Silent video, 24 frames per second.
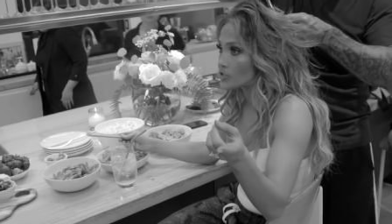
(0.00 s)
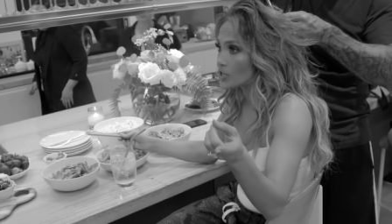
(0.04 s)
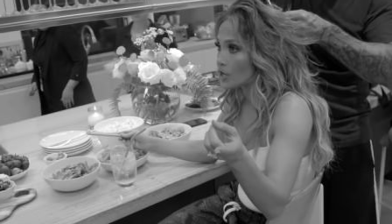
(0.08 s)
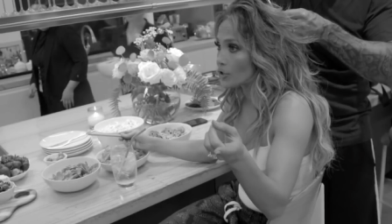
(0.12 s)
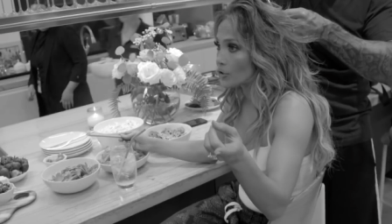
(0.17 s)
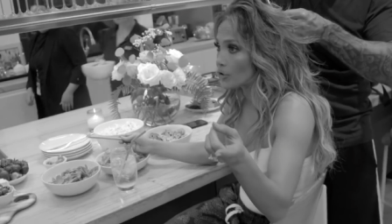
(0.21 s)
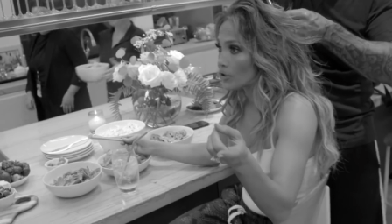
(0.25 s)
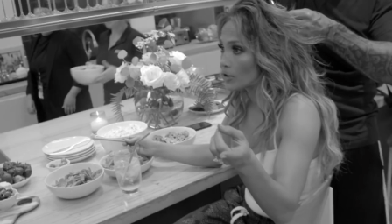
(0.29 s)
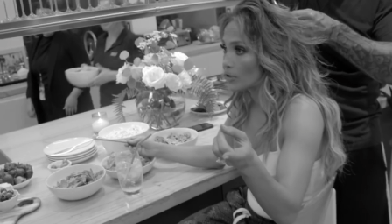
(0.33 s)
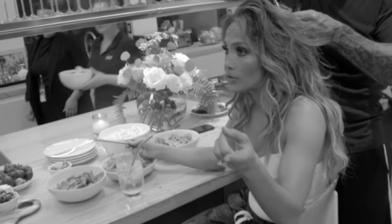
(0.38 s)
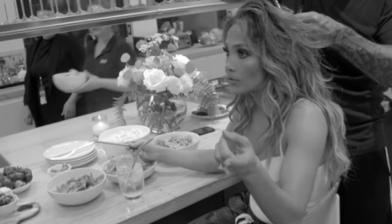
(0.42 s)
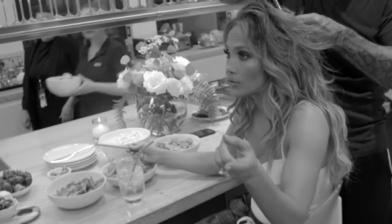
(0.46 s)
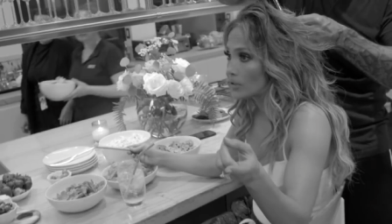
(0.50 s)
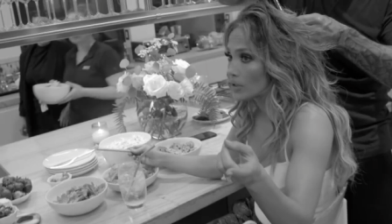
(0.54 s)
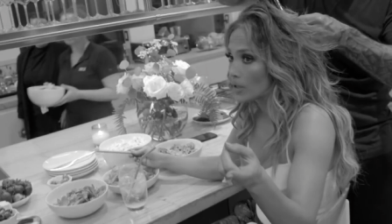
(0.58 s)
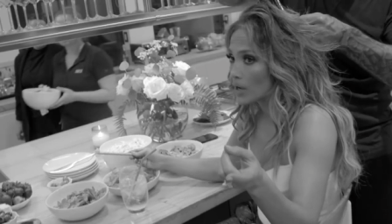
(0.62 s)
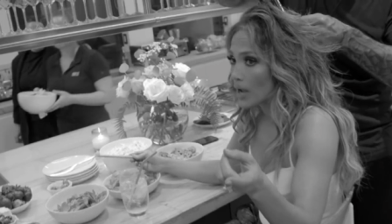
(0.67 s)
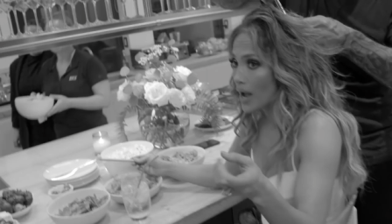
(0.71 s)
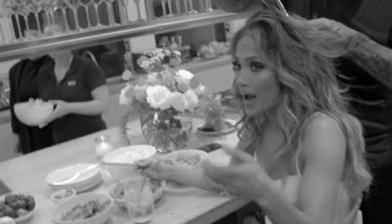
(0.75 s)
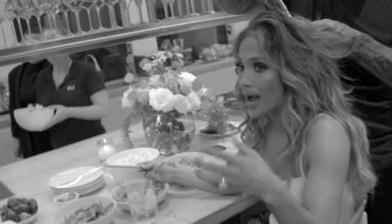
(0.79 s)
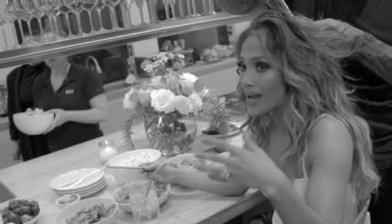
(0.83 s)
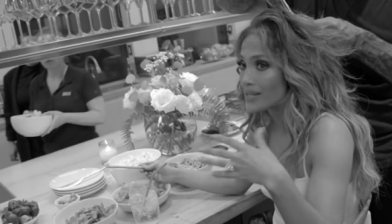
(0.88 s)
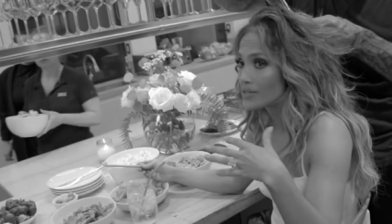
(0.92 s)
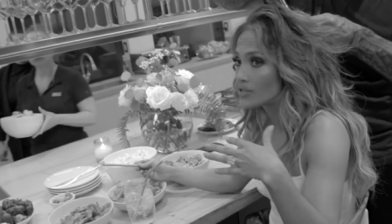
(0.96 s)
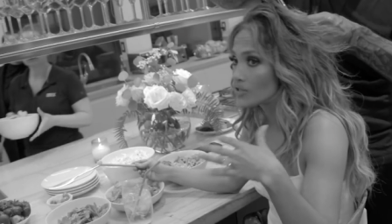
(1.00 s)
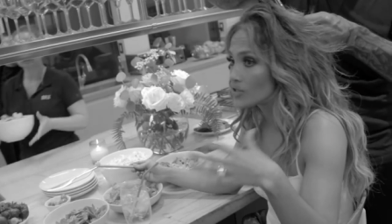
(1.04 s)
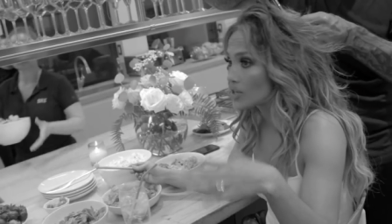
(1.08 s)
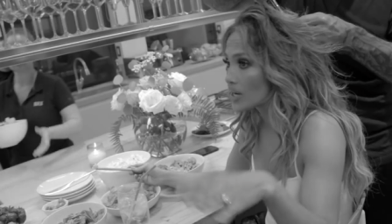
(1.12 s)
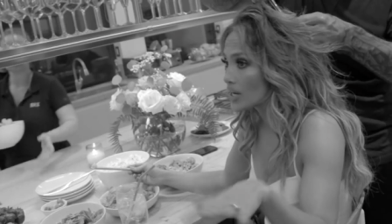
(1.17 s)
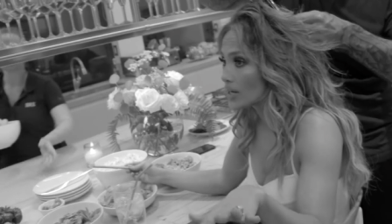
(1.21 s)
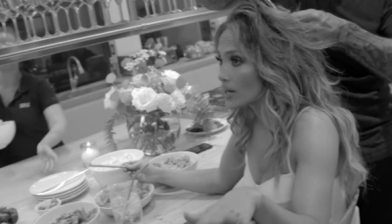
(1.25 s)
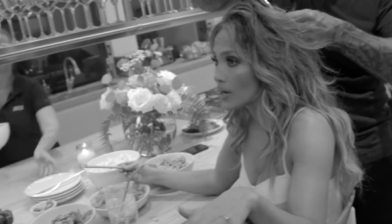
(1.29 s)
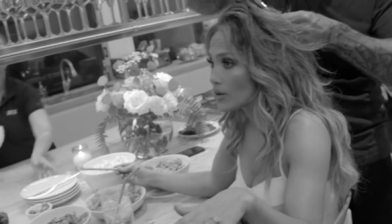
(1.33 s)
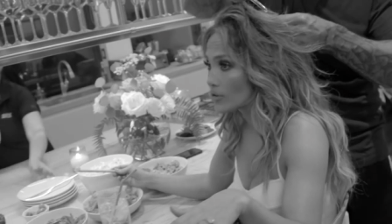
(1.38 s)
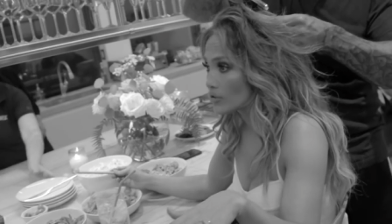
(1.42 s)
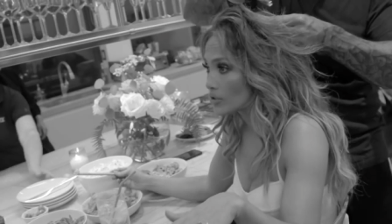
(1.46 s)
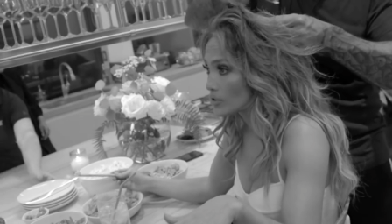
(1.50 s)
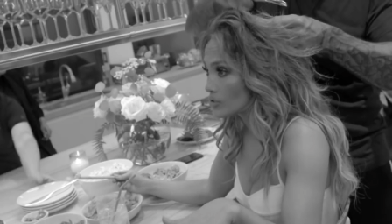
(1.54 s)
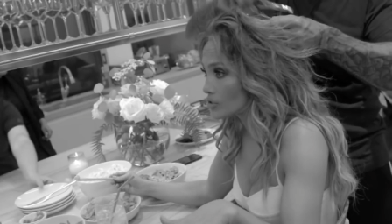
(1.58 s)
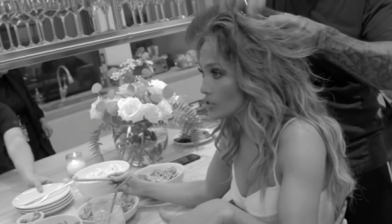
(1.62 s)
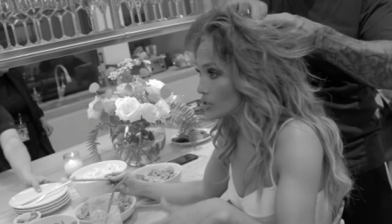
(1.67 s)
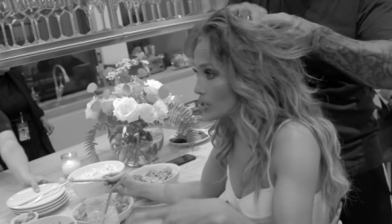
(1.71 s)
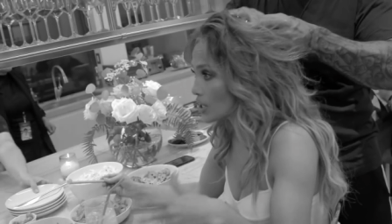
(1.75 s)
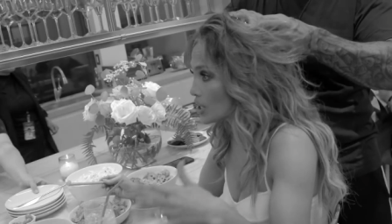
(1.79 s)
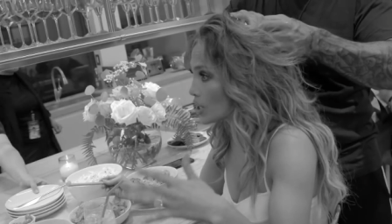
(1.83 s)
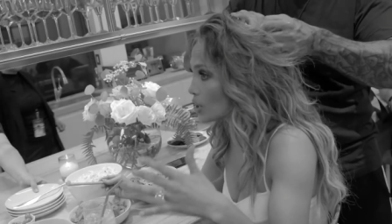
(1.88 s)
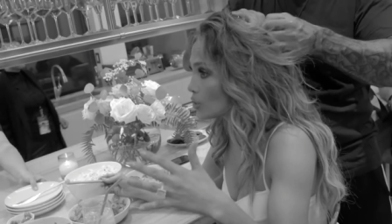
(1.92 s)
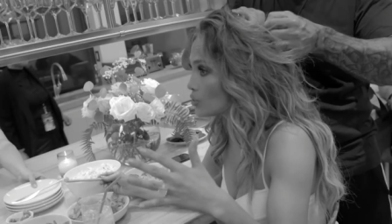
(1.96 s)
Center, I stayed out on
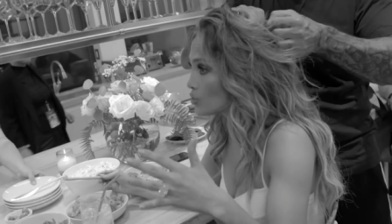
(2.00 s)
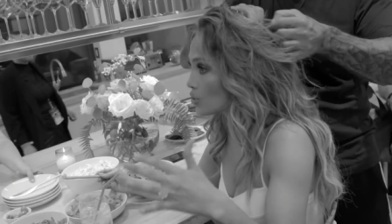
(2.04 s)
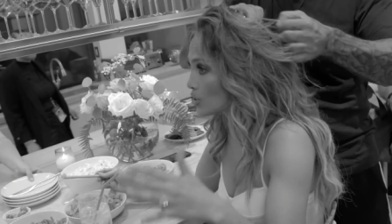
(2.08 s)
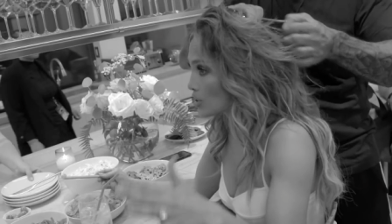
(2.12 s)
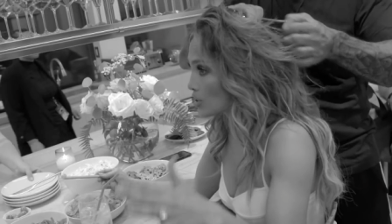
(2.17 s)
stage,